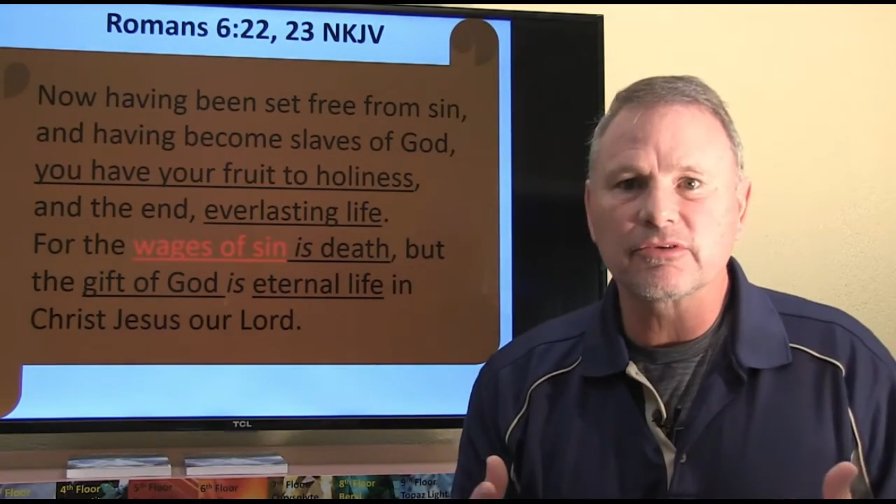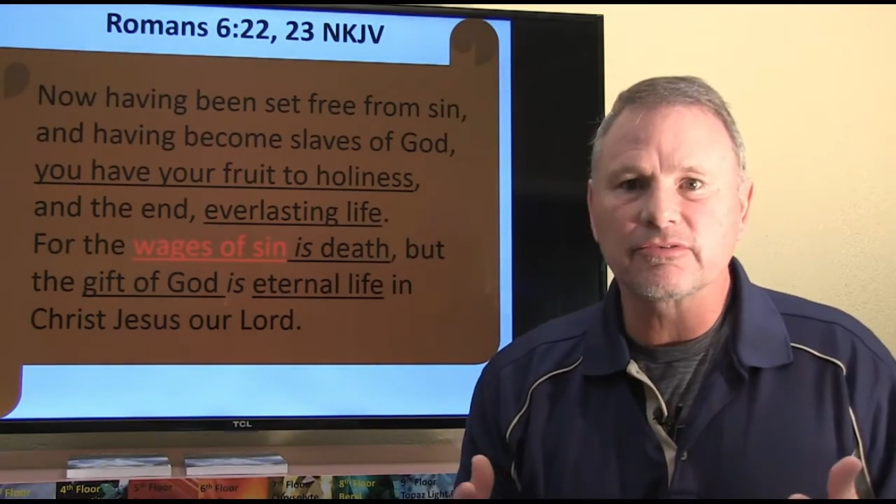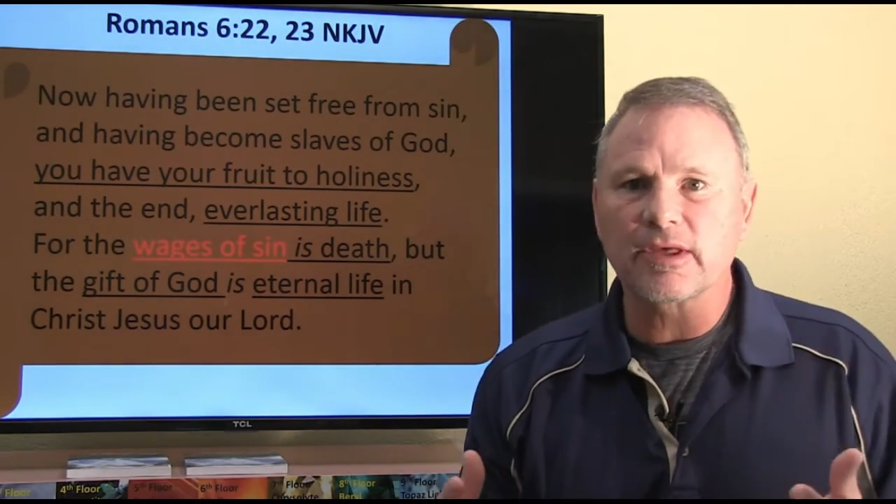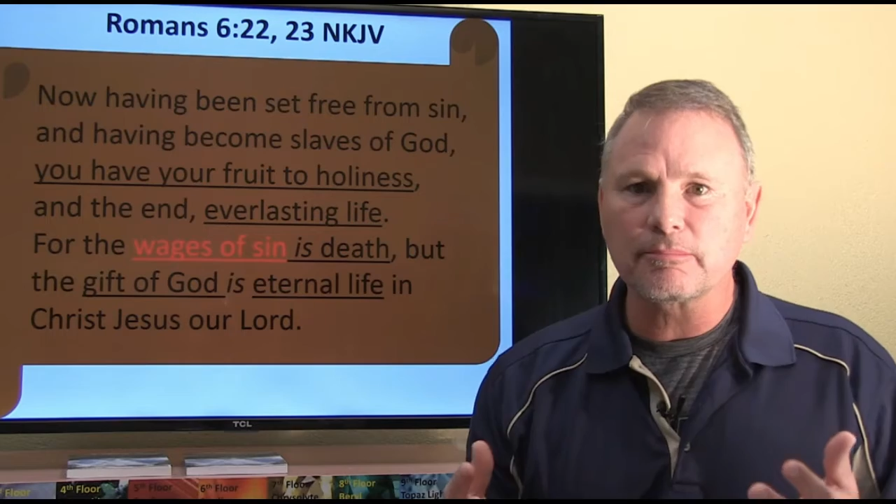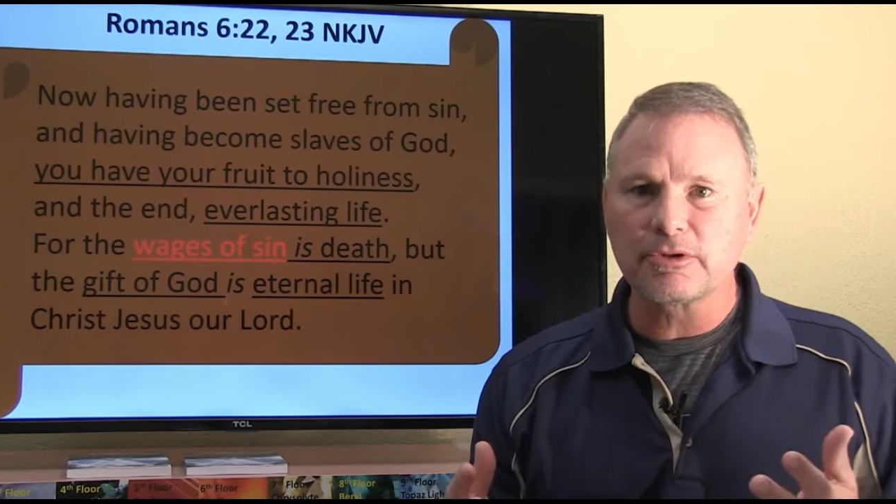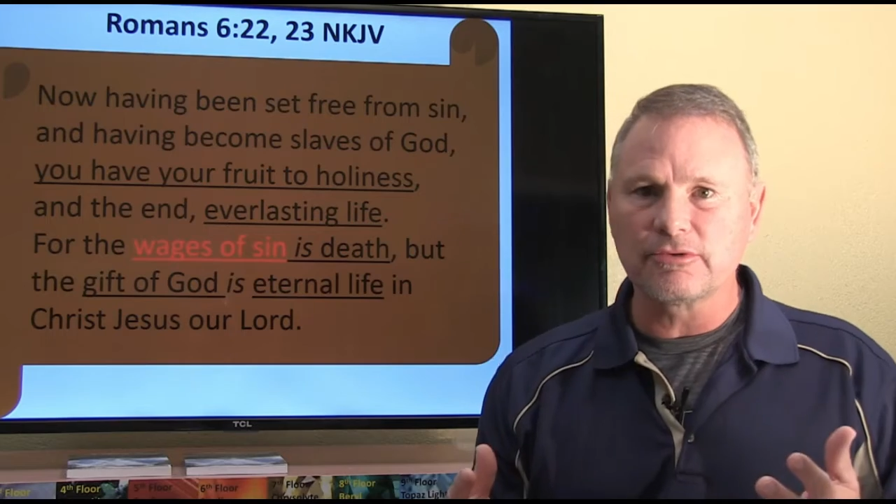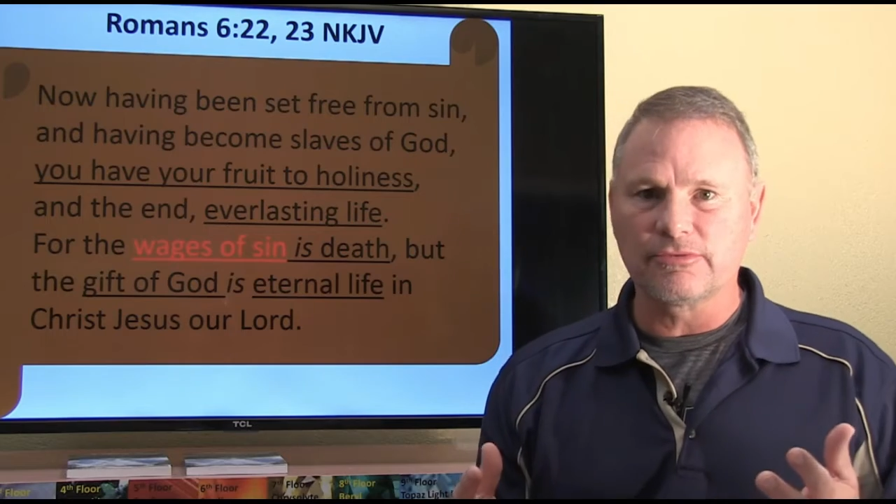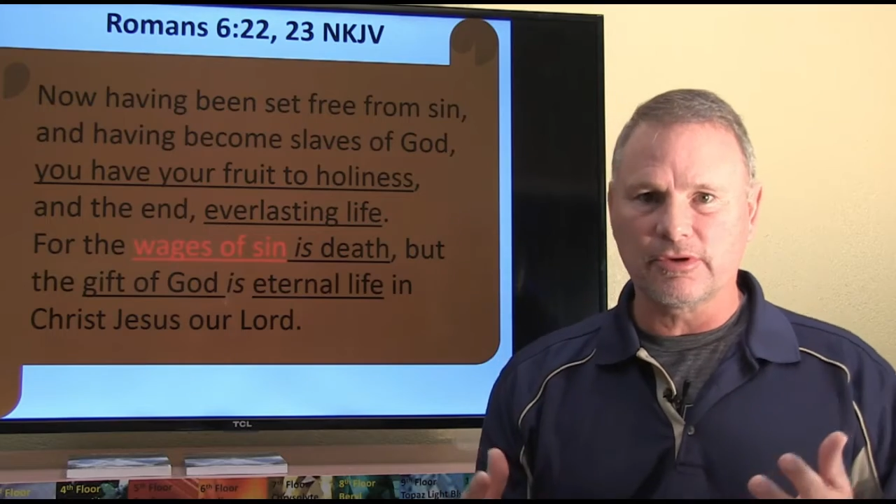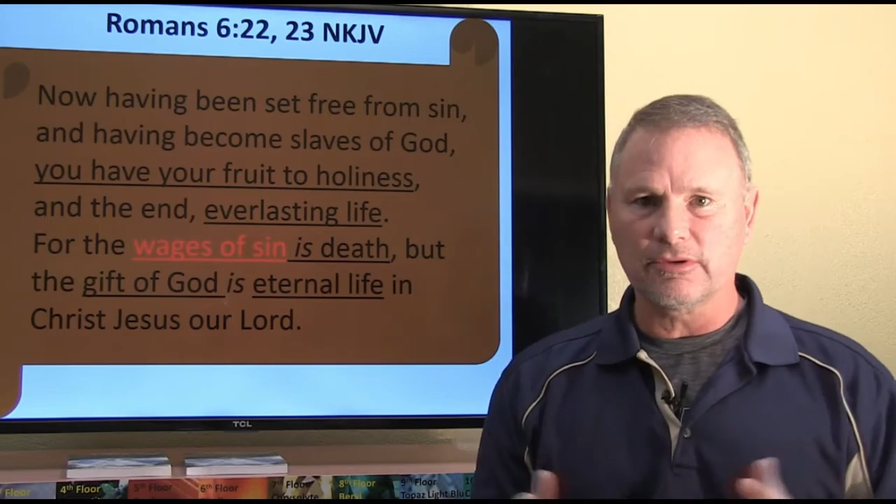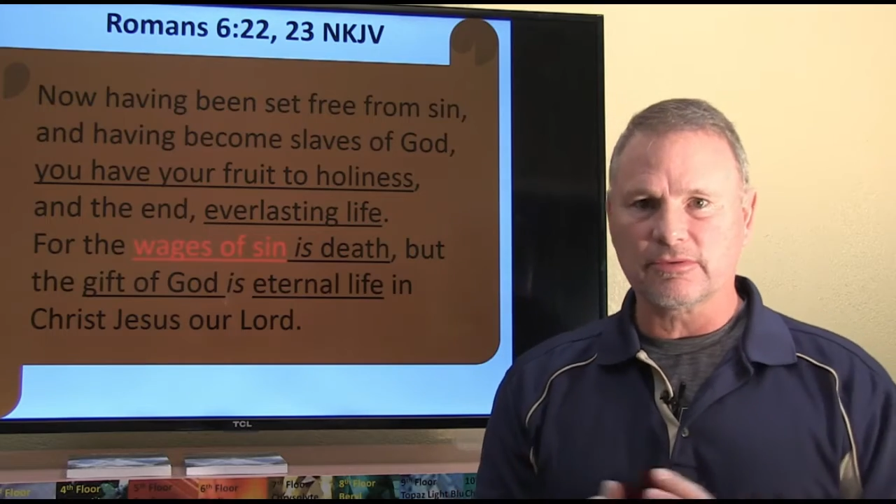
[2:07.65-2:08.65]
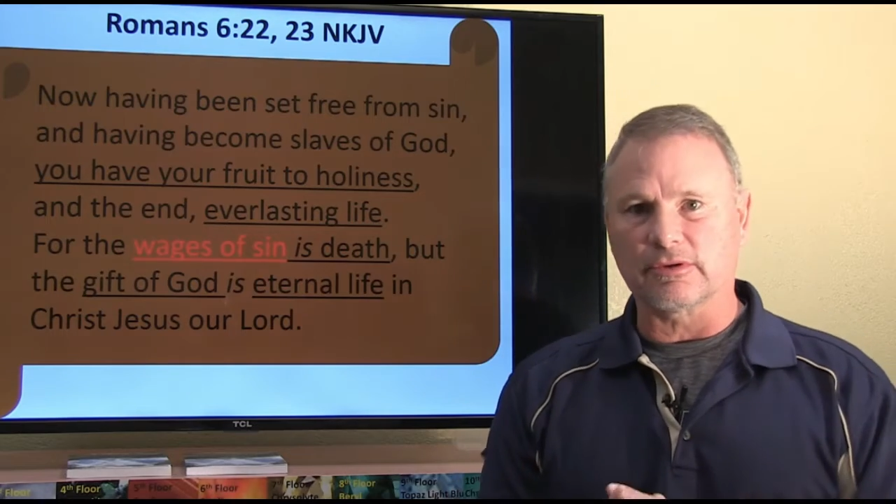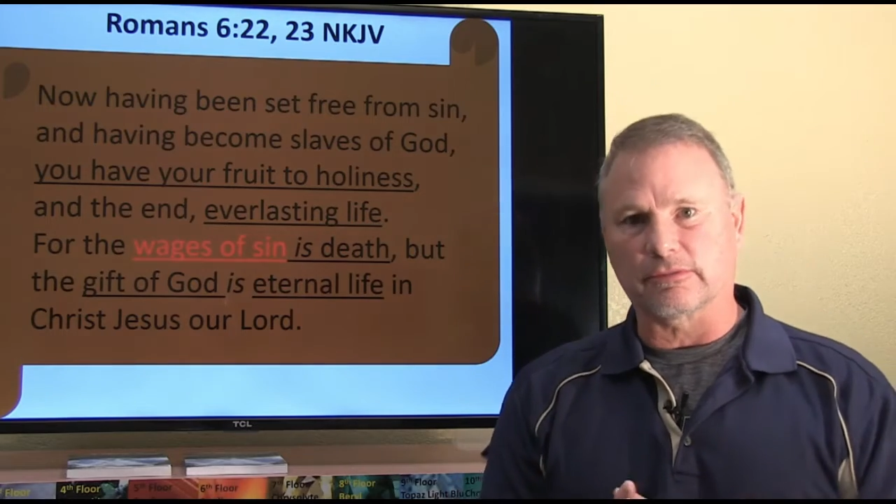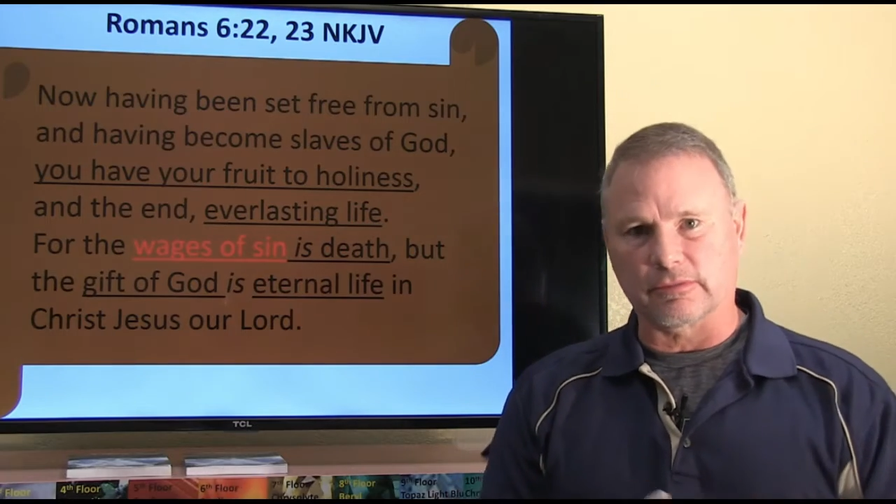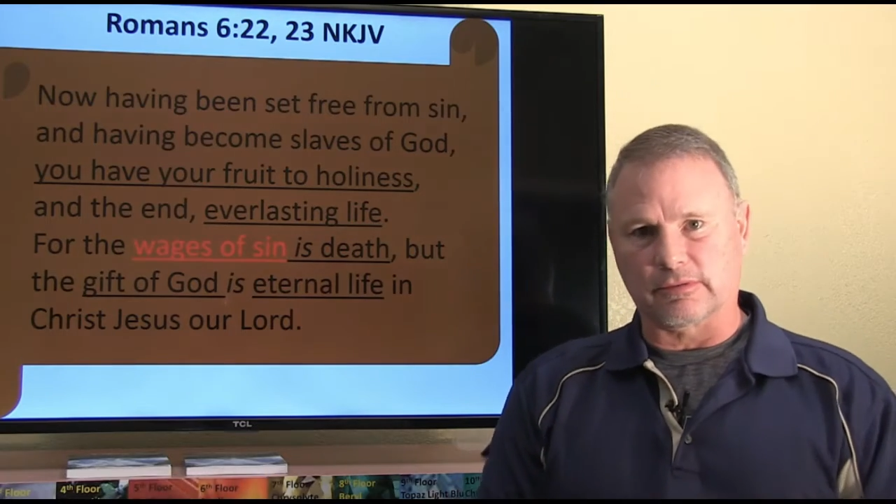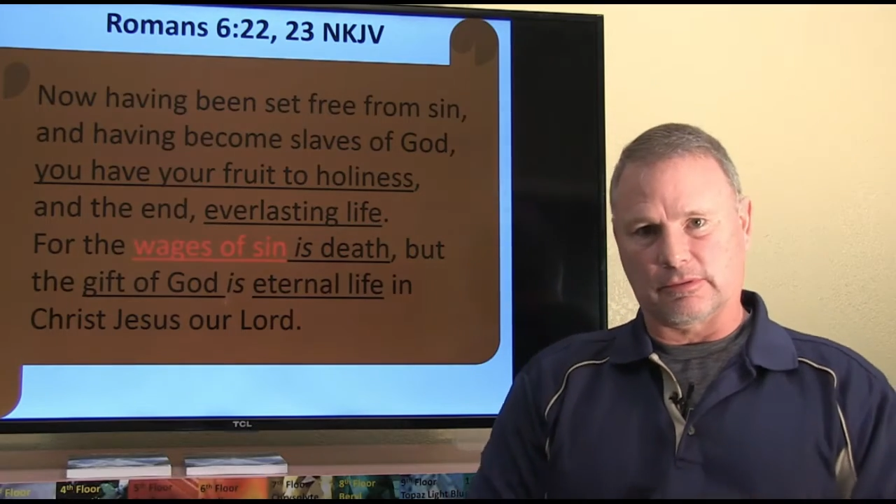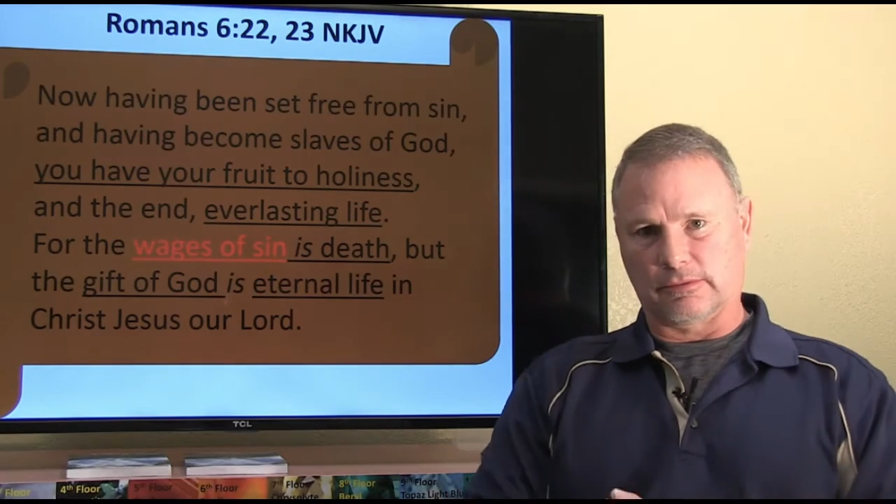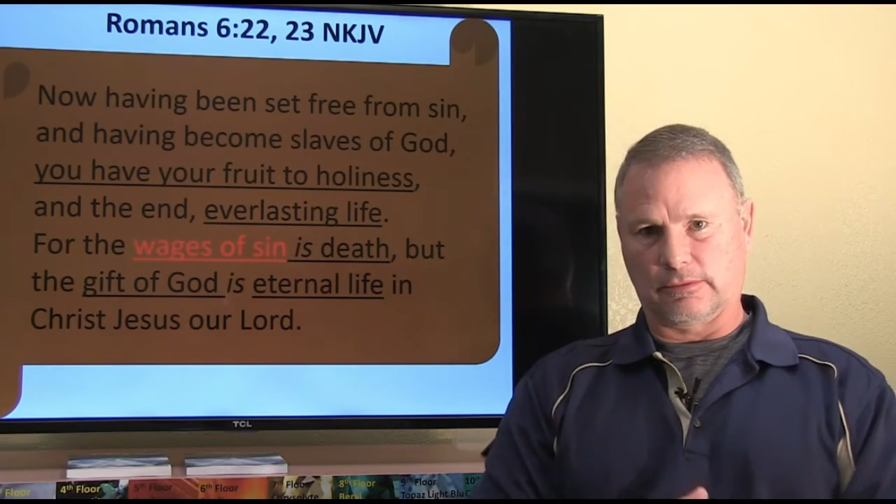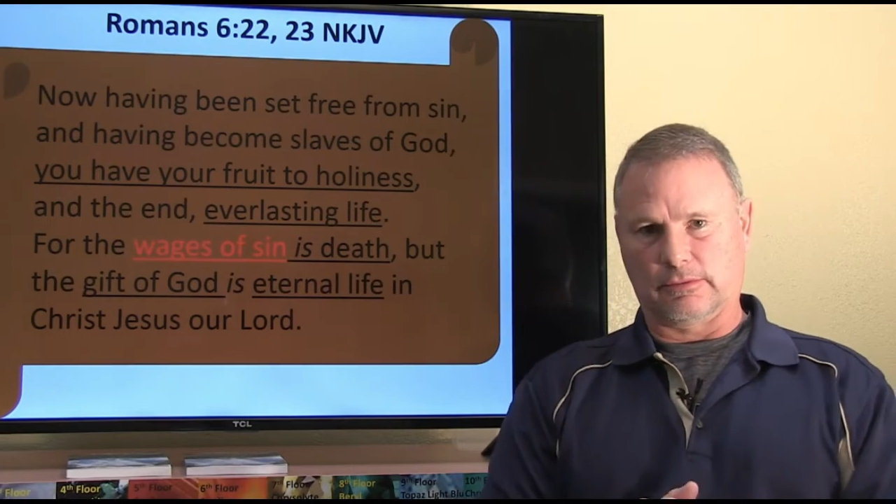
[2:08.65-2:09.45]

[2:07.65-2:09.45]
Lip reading: accepted Jesus.